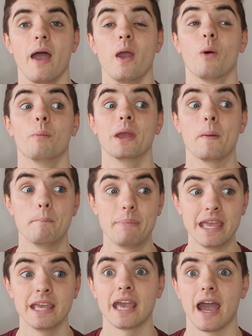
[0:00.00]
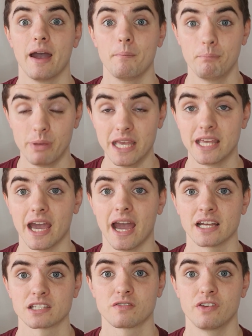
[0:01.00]
It will be a big, big
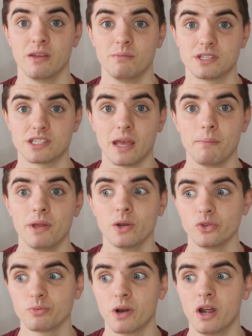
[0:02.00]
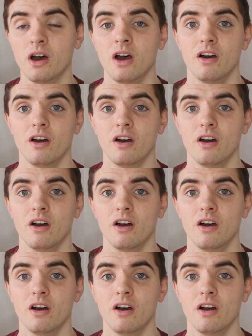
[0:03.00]
ask for him to take Middlesbrough